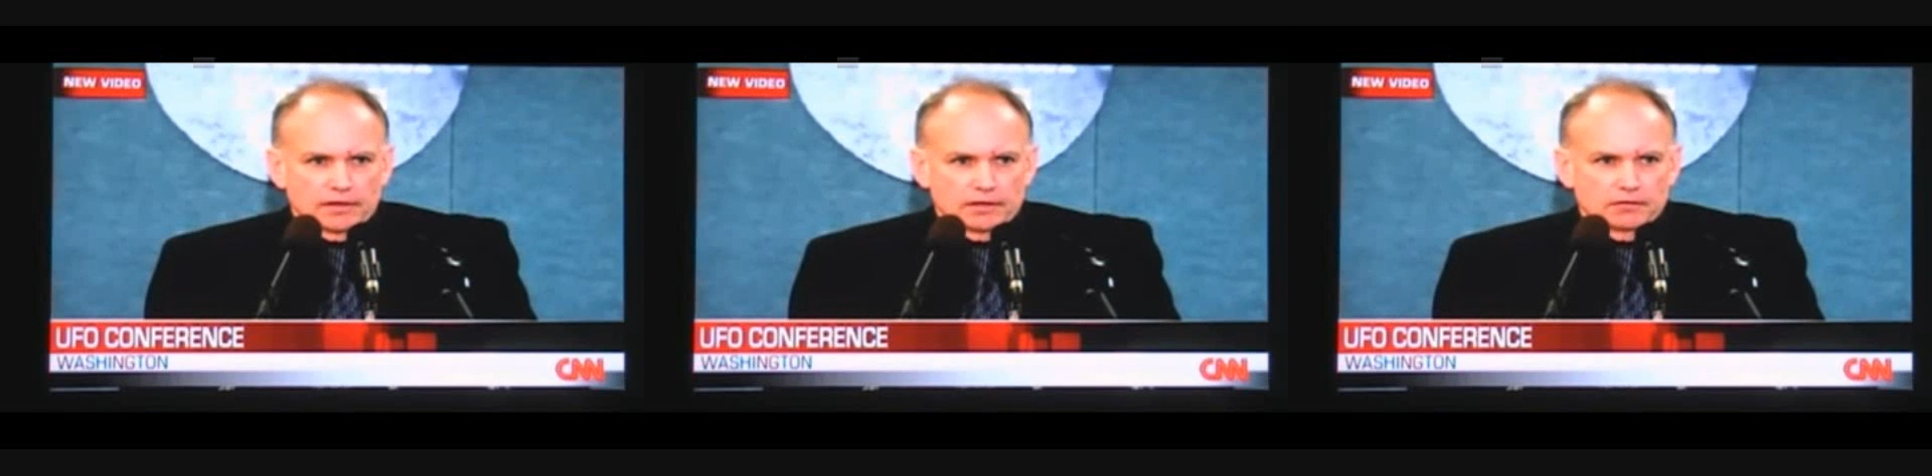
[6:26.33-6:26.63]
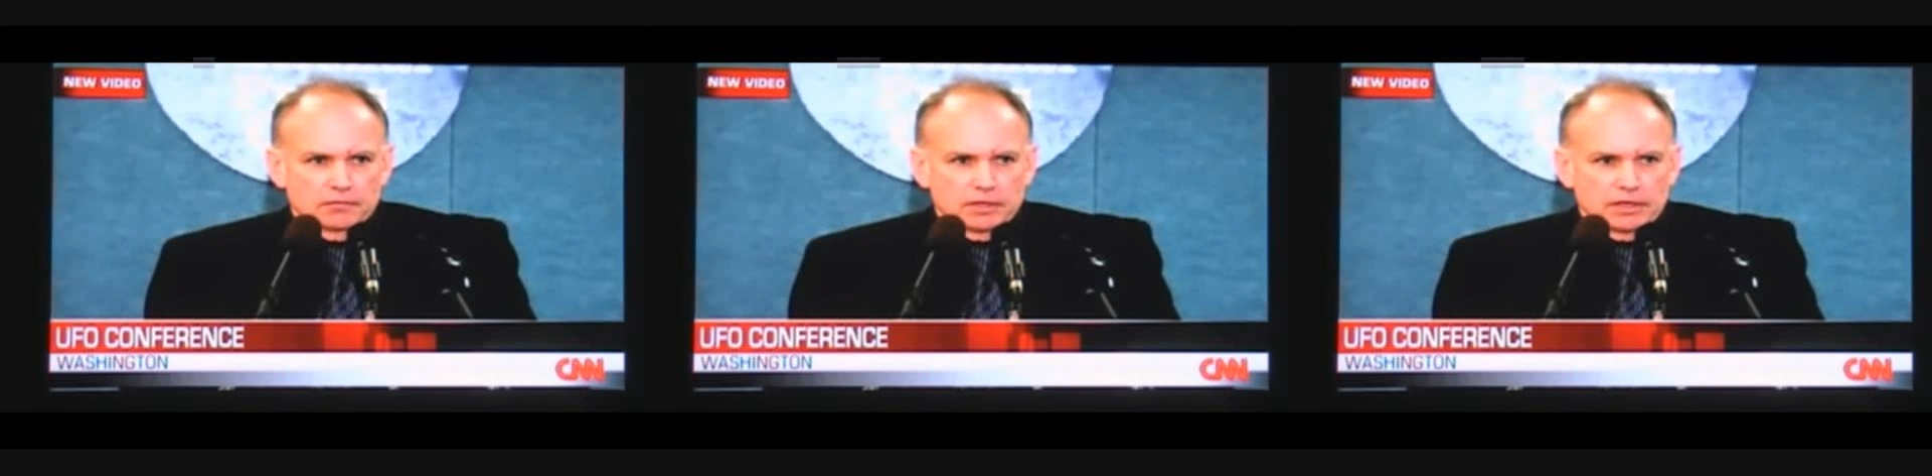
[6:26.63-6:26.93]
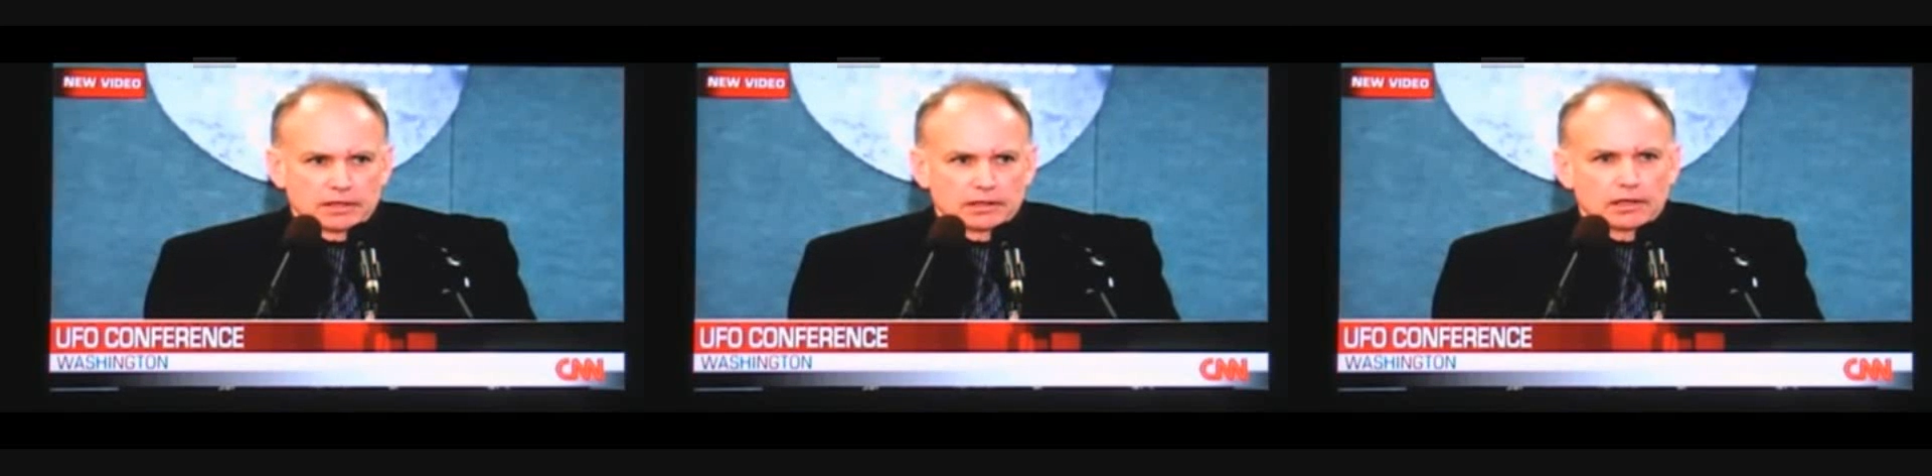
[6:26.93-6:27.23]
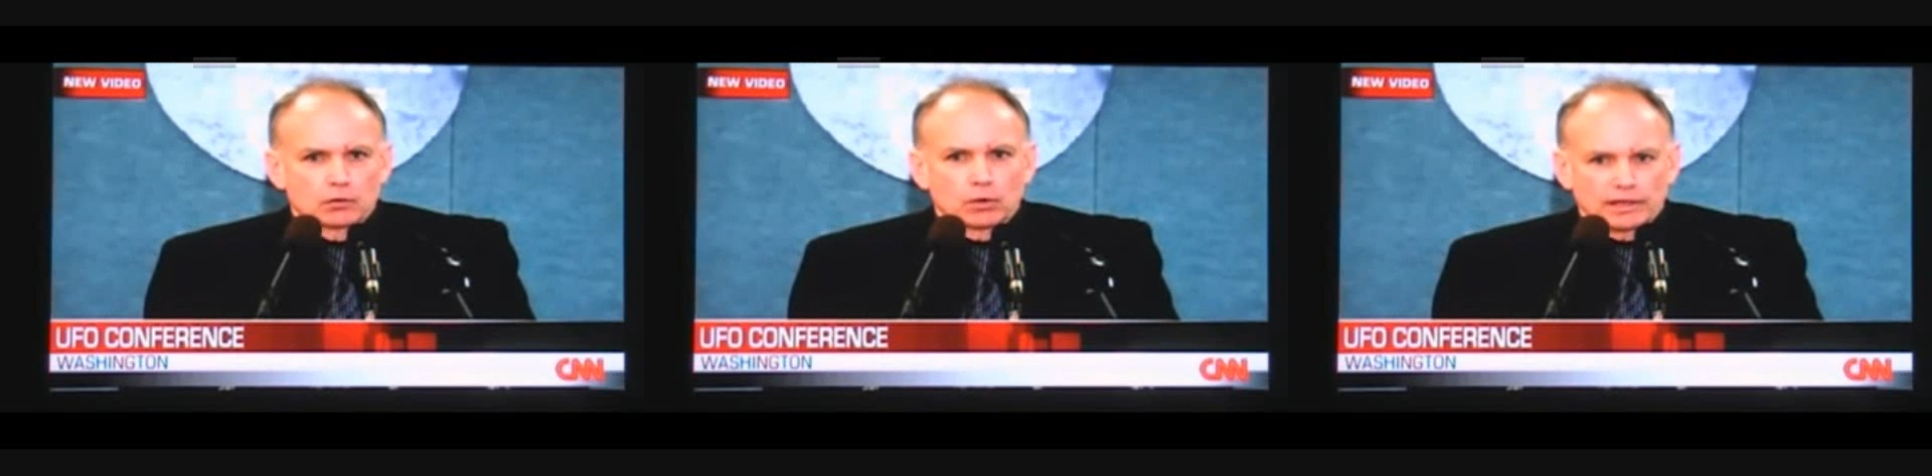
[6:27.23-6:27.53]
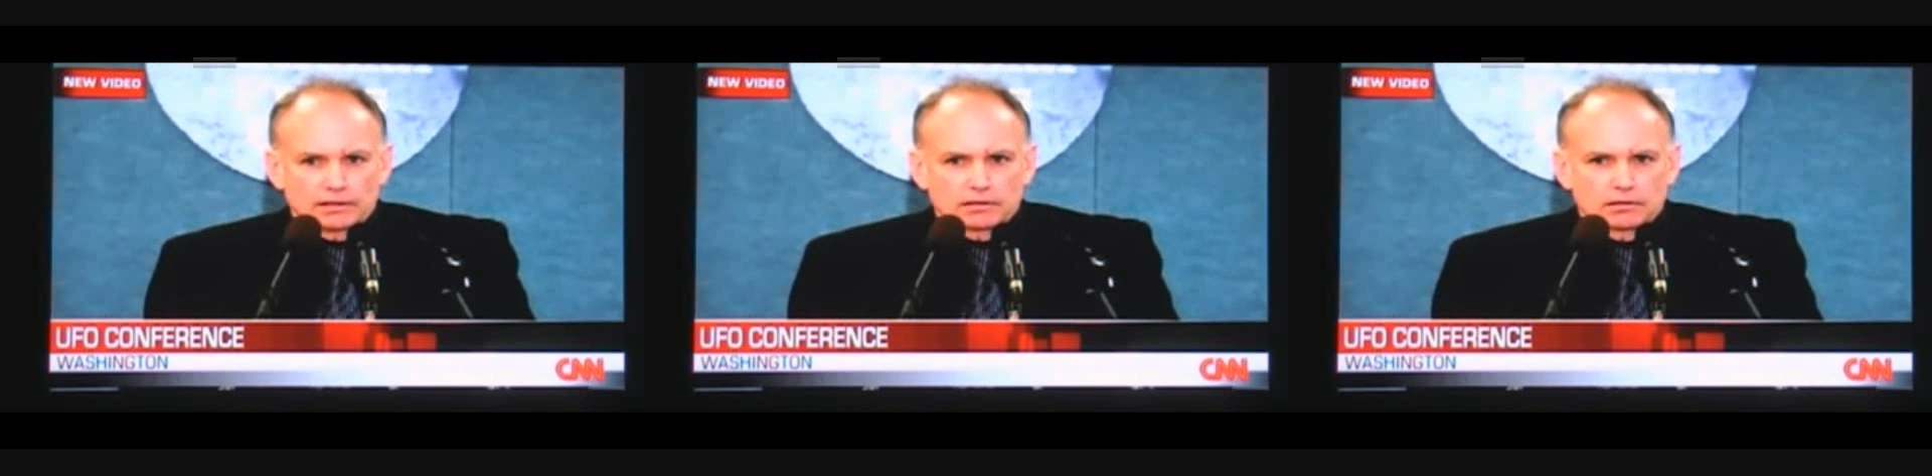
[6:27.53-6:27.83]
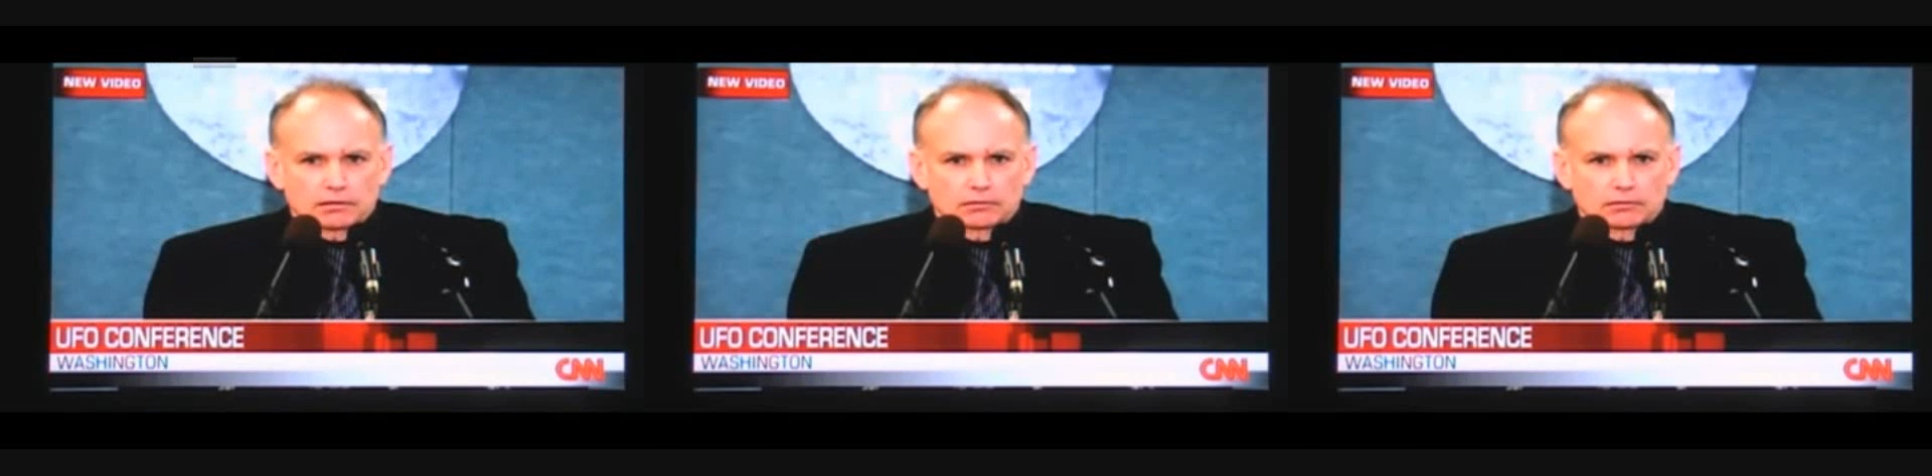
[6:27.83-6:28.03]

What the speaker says: by the end of May and wait,